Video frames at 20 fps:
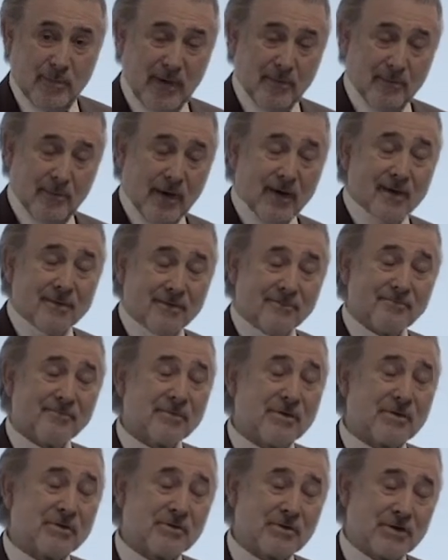member,
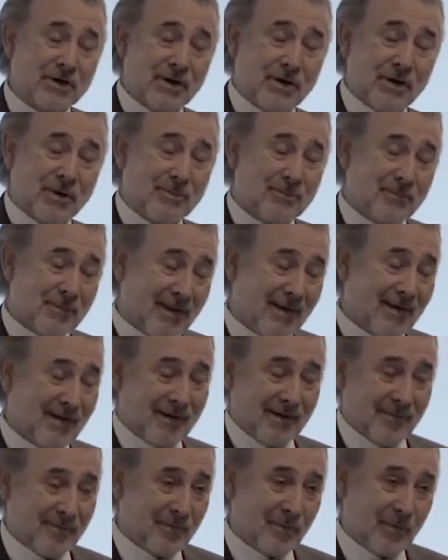so
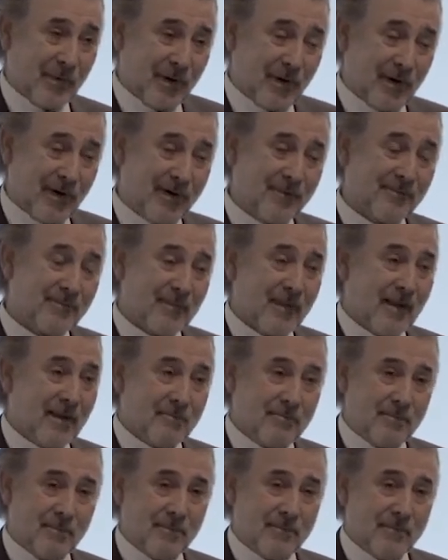we're
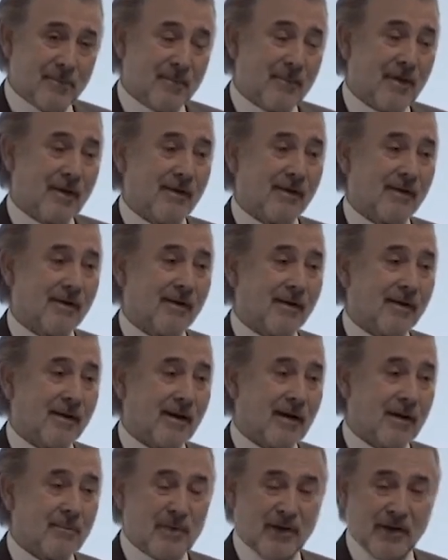
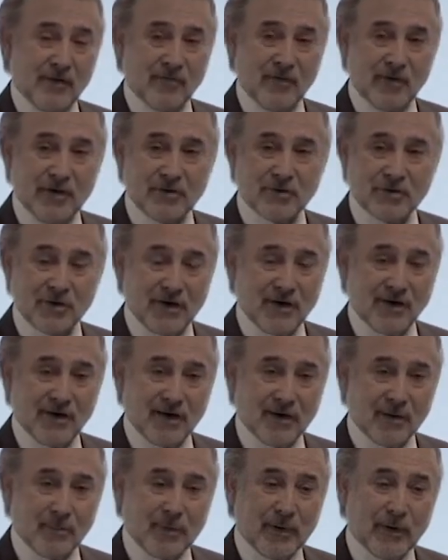a big fish in a
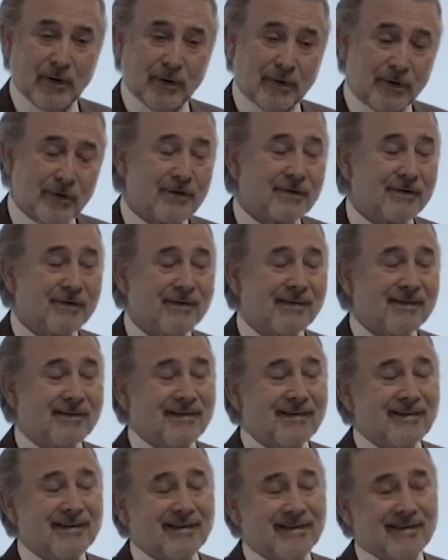little pond,
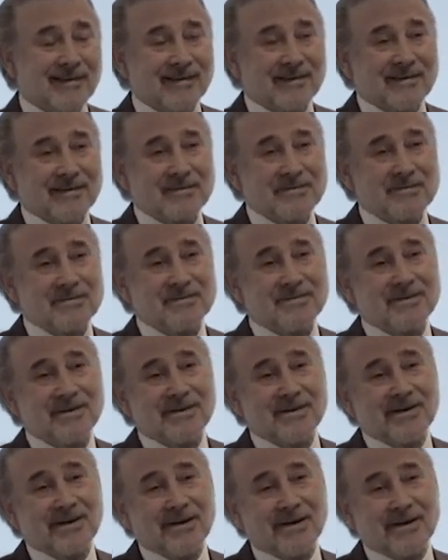
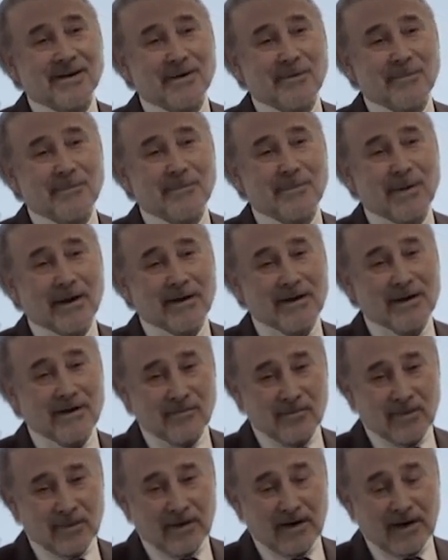but
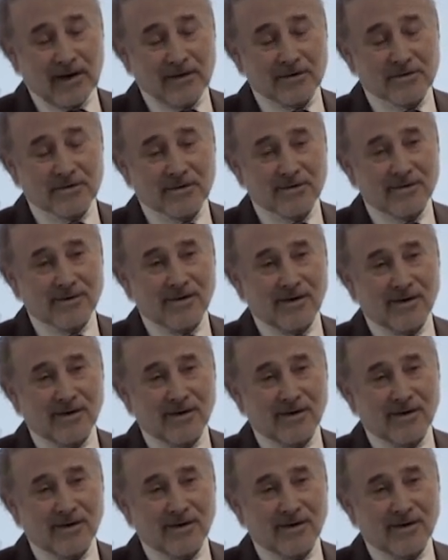nevertheless